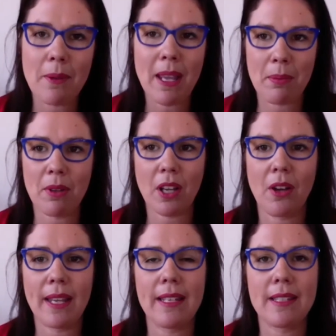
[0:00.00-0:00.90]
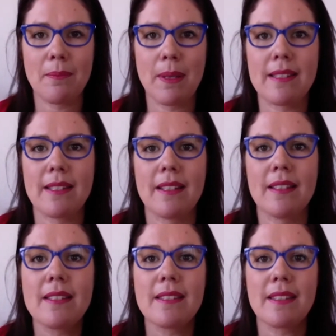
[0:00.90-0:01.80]
people are going into
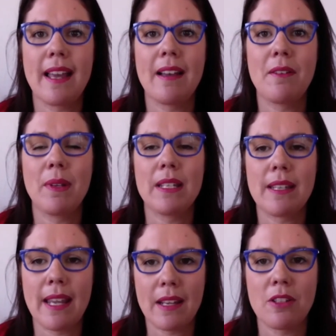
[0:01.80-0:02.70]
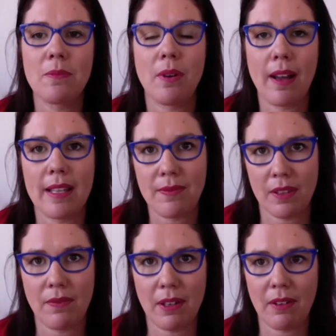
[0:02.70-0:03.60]
business, um, into enterprise for
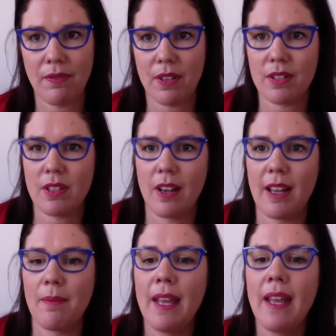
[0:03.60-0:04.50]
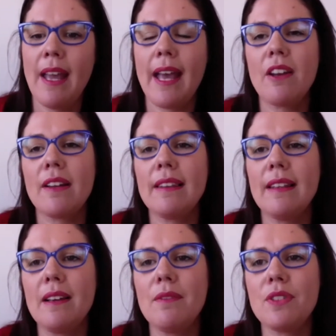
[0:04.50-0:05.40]
the very first time. And I'd
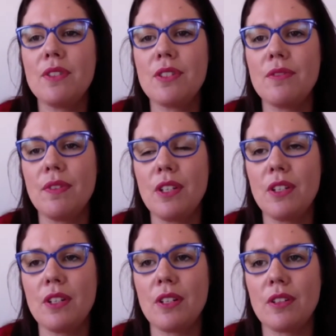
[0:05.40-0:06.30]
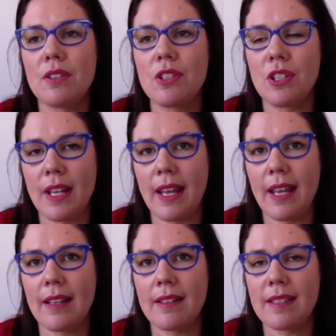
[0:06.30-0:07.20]
love for you to
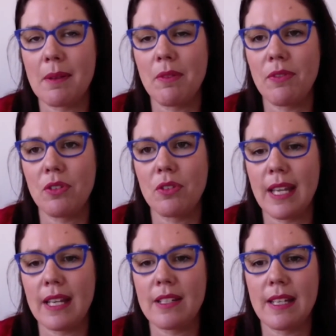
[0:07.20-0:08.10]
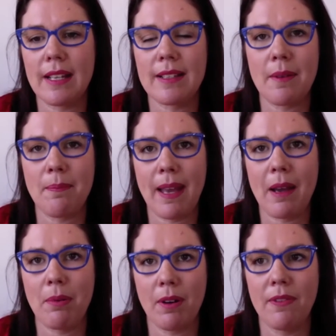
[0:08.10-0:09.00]
share some of your teachings about
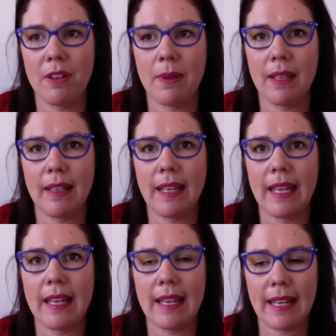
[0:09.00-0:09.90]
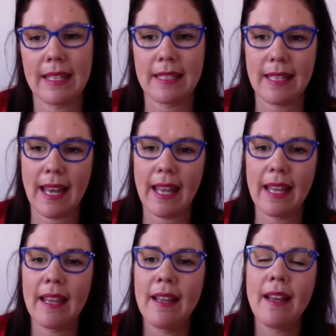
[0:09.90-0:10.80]
profitability here
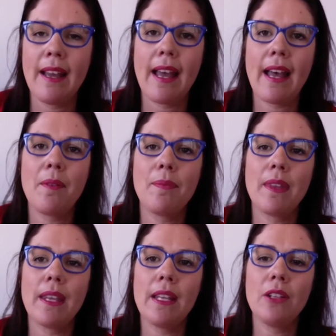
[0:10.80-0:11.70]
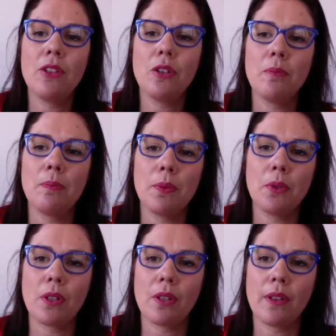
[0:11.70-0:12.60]
today. Um, in your
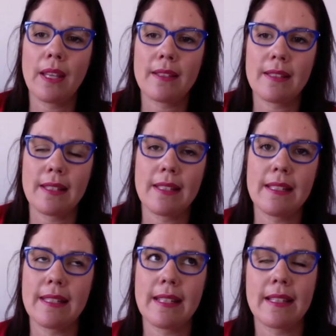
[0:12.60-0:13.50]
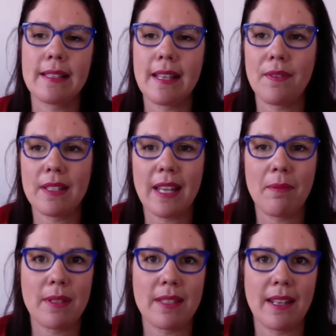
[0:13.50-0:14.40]
book, there's a statistic that
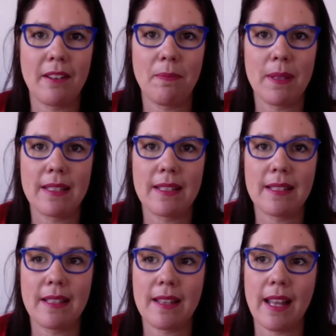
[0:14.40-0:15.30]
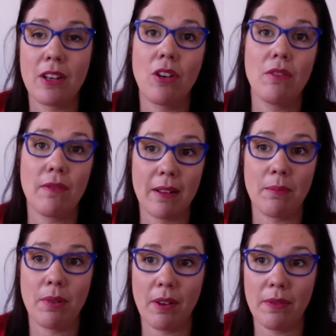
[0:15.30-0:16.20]
17% of businesses are not run
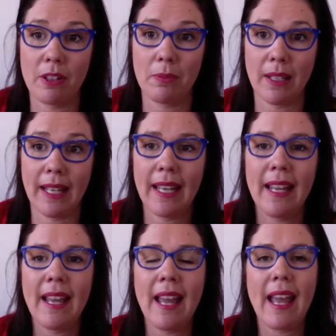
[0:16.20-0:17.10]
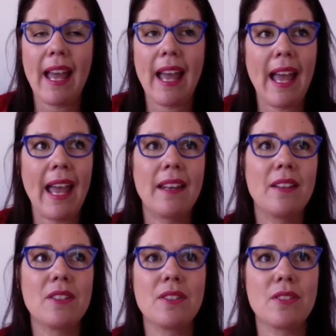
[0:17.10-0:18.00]
profitably.
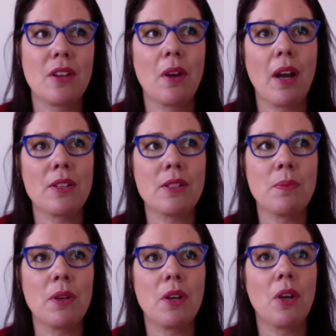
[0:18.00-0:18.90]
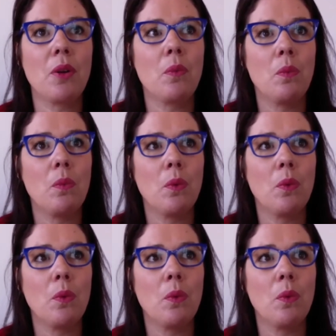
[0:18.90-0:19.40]
And so I just want to know